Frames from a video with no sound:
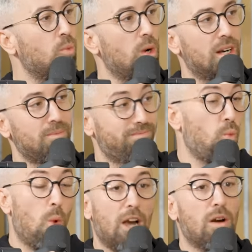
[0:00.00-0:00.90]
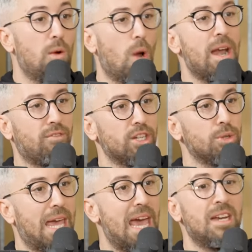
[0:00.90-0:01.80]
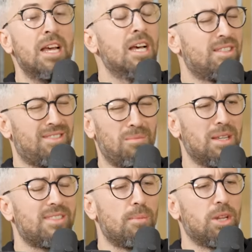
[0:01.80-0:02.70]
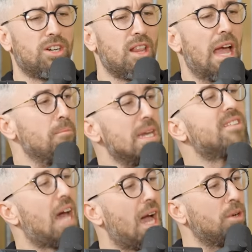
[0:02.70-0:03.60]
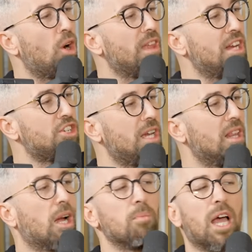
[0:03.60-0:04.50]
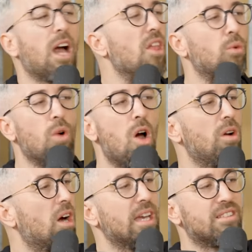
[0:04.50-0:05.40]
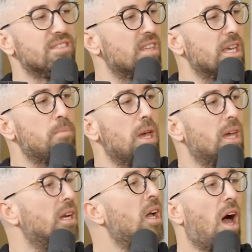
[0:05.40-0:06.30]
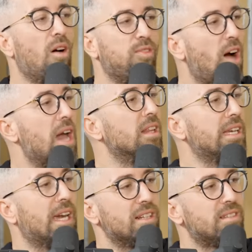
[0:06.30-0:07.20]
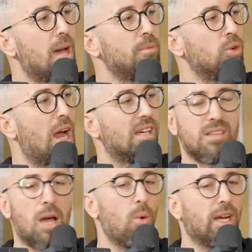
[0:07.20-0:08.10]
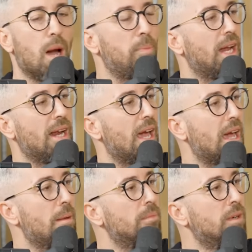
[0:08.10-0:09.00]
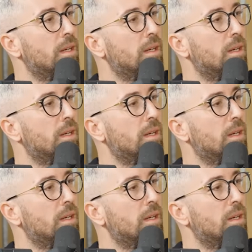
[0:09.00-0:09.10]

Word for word: where where and whenever you can. Similar similar to like me time and all that shit. Like I'm like on the road, I'll get to sleep in. I'll finally get a time to rest. I wake up at 8 a.m.